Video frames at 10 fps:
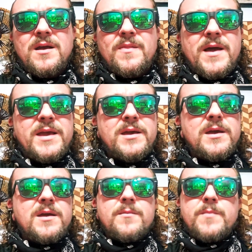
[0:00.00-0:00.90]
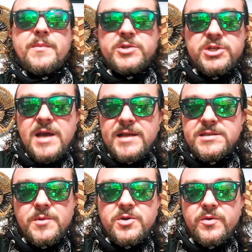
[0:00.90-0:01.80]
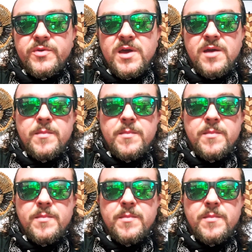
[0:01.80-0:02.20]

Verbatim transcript: Like maybe she had something to do with it.